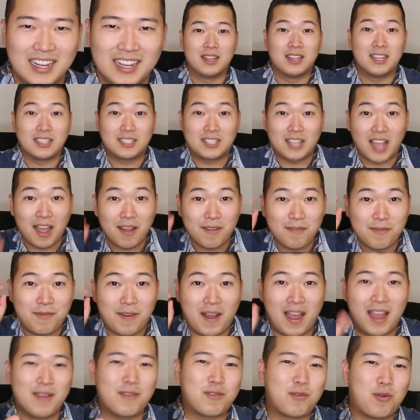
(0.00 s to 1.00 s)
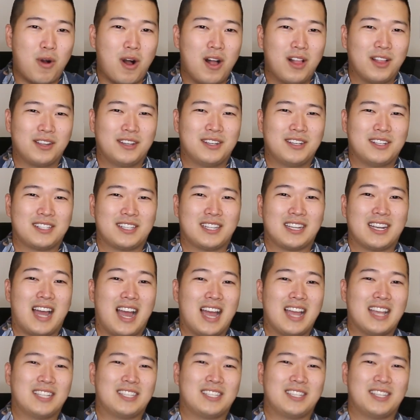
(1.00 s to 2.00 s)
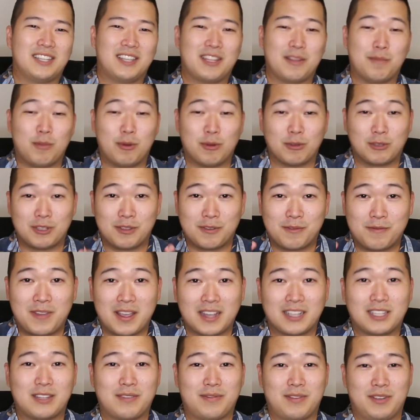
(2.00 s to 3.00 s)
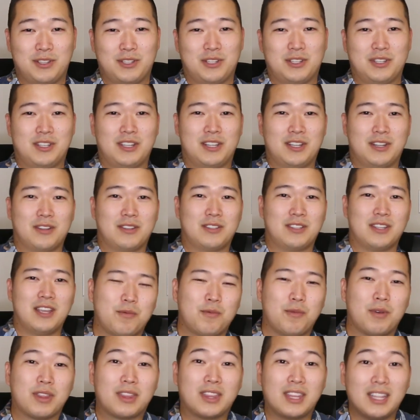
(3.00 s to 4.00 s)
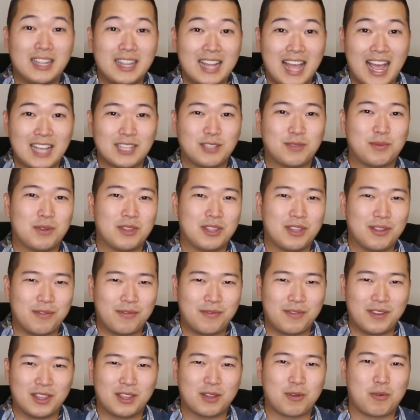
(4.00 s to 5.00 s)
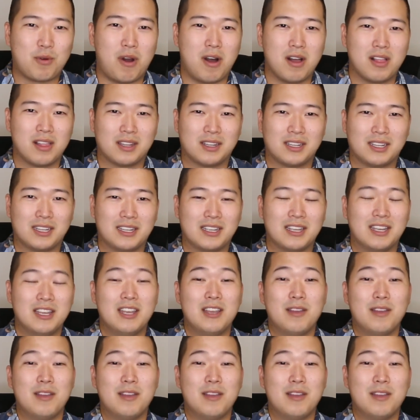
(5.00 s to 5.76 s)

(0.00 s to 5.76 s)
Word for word: The top 5 qualities that I see in the most effective engineers, with the last one, the 5th quality,